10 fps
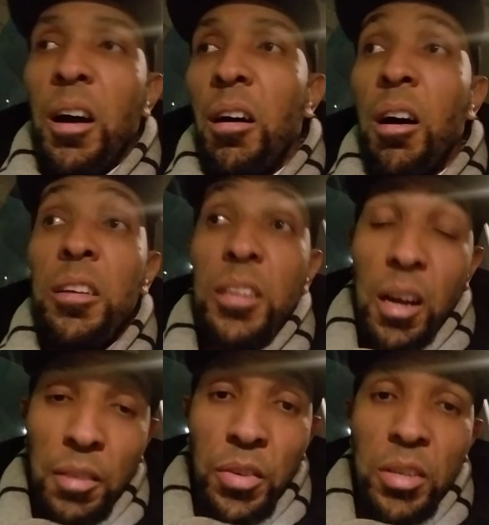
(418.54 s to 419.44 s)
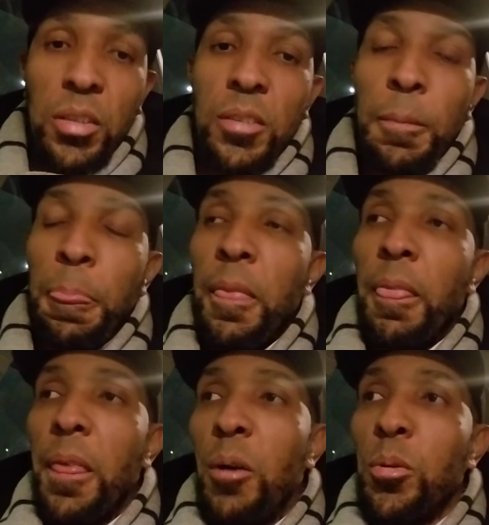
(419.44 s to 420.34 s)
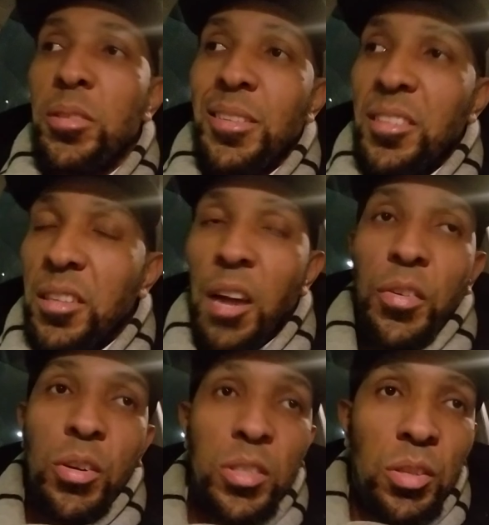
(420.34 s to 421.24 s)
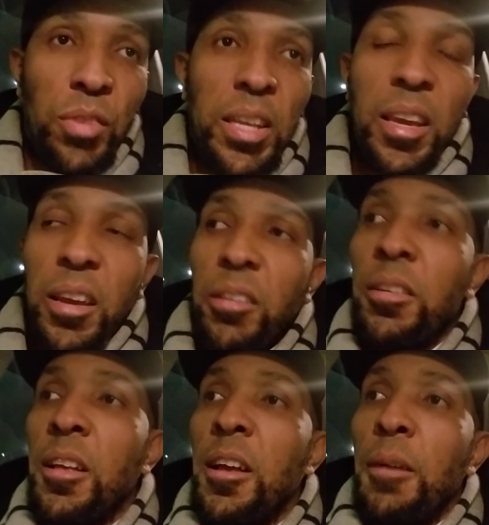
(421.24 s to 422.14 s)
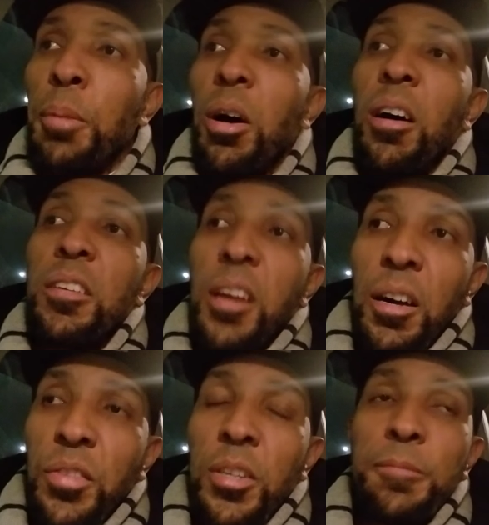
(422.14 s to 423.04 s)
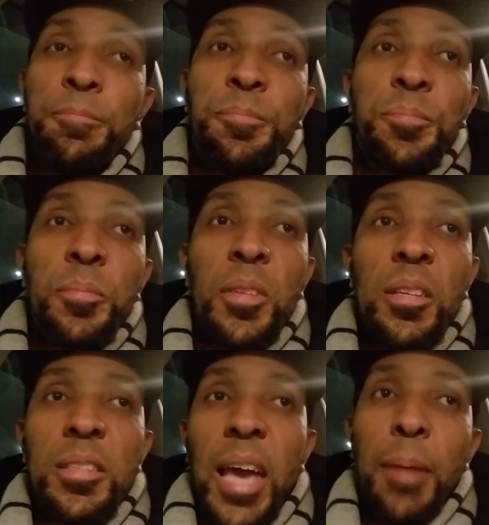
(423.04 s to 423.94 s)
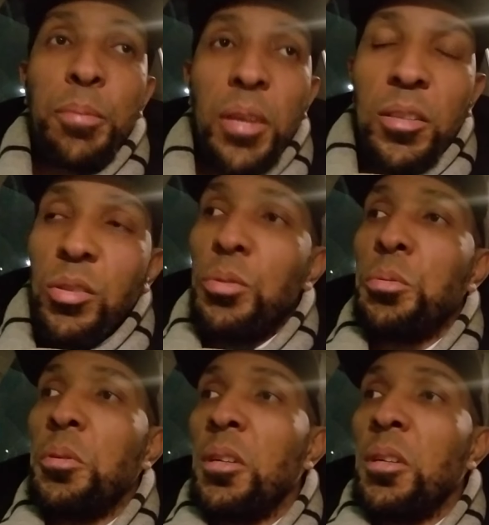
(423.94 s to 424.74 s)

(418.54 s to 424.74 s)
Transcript: uncover. I won't say discover, because it's already here, but uncover, tapped into,